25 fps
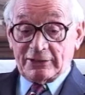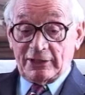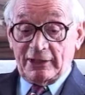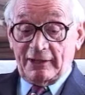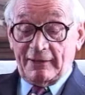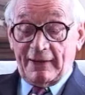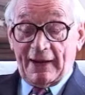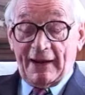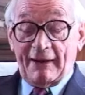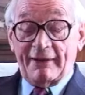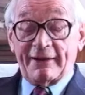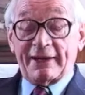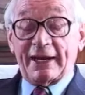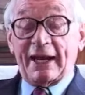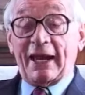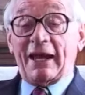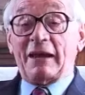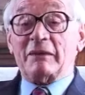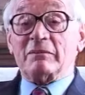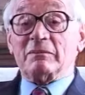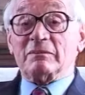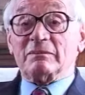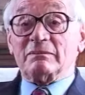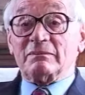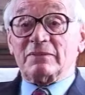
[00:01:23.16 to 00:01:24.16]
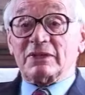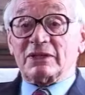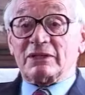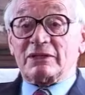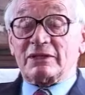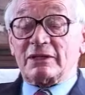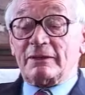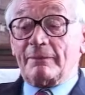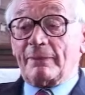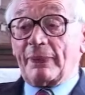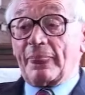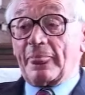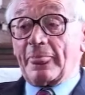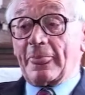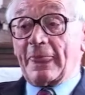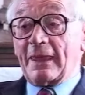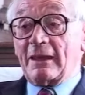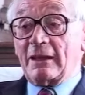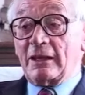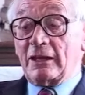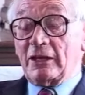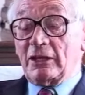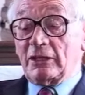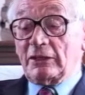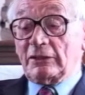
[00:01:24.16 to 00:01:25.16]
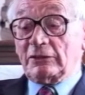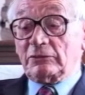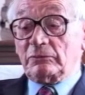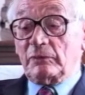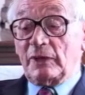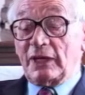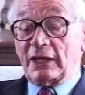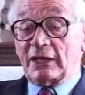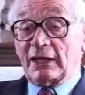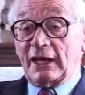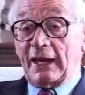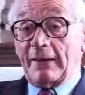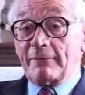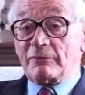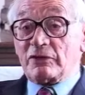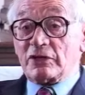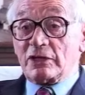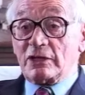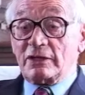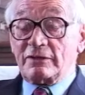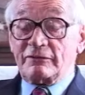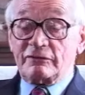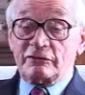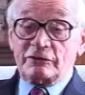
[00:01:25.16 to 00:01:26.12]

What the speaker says: don't know how it happened, but we captured